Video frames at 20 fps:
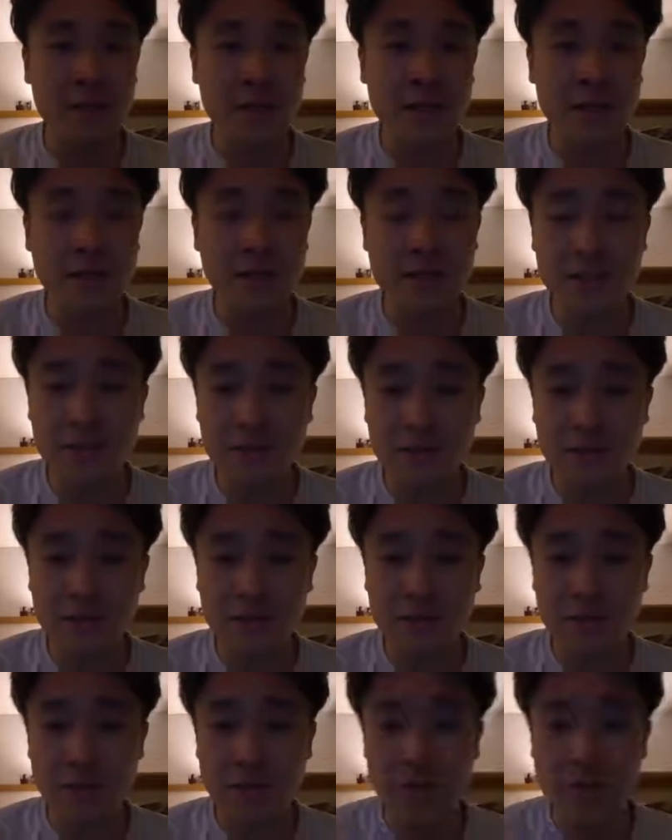Is it
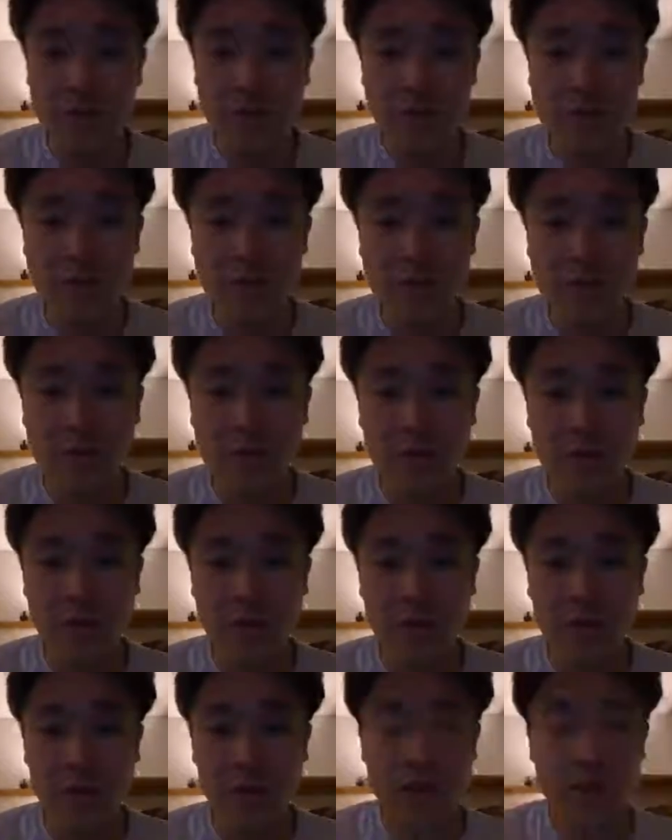wrong? Is there something wrong with
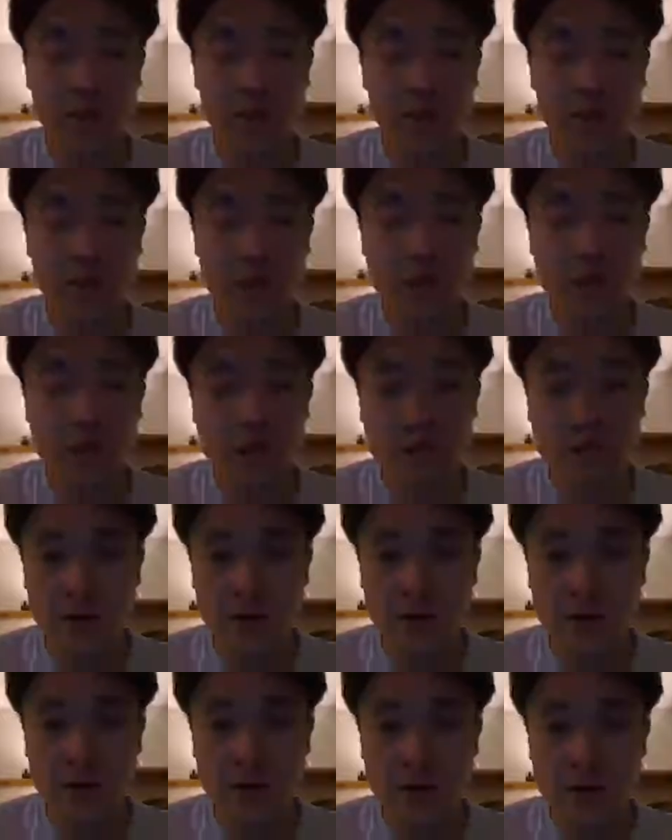it? But
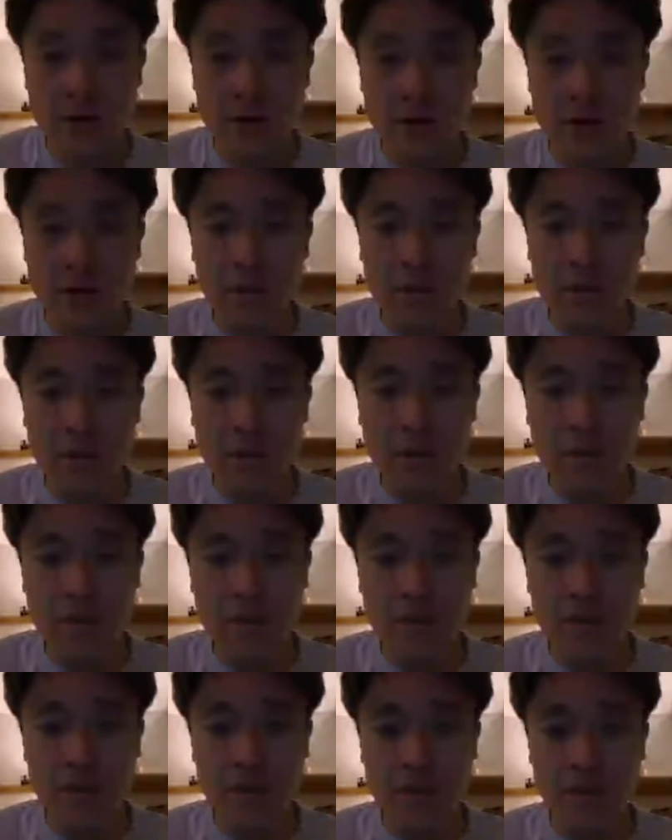I mean, wait,
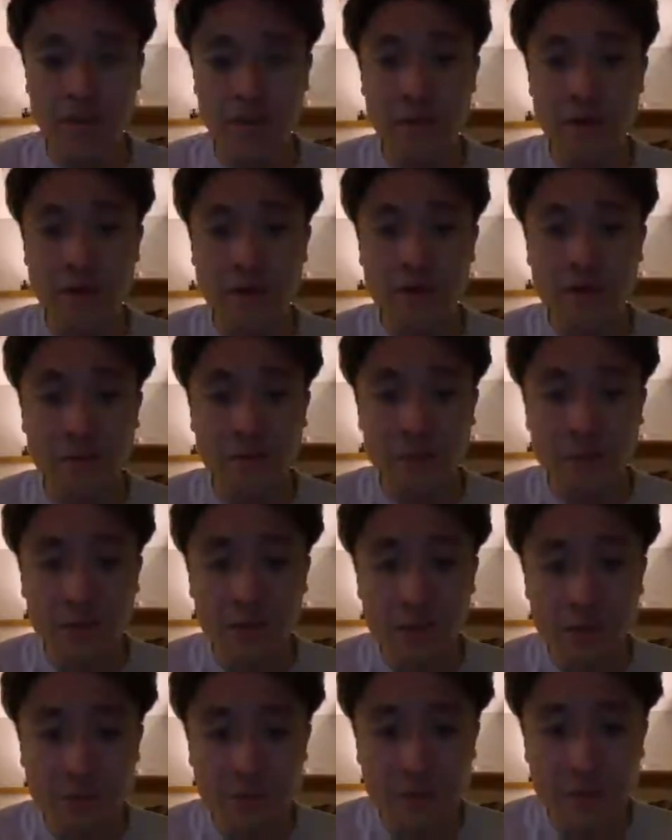yeah, because
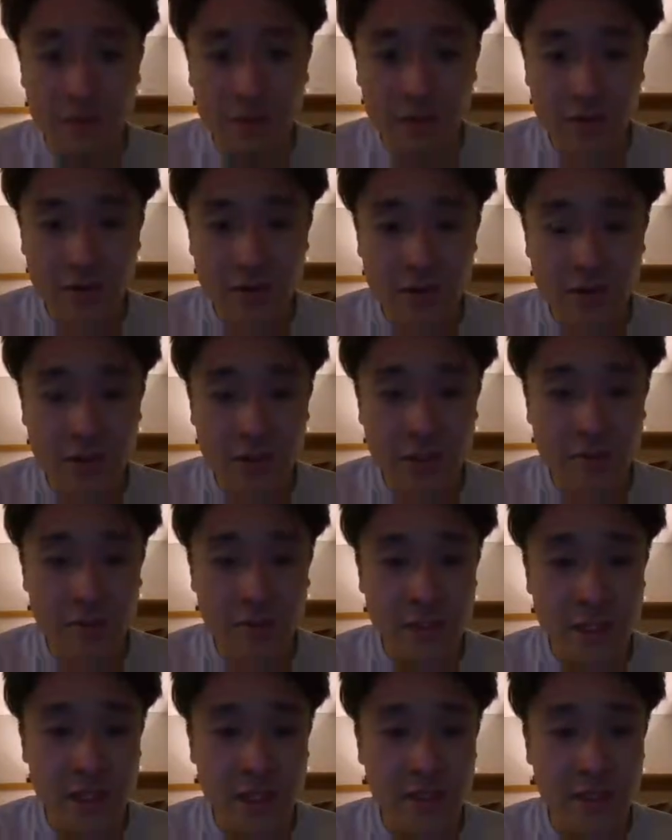this also seems
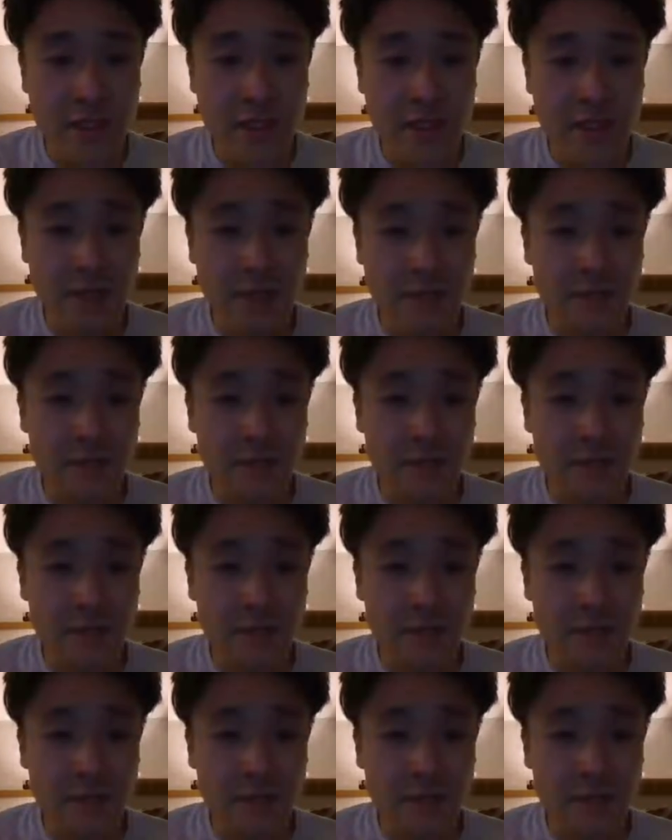as a,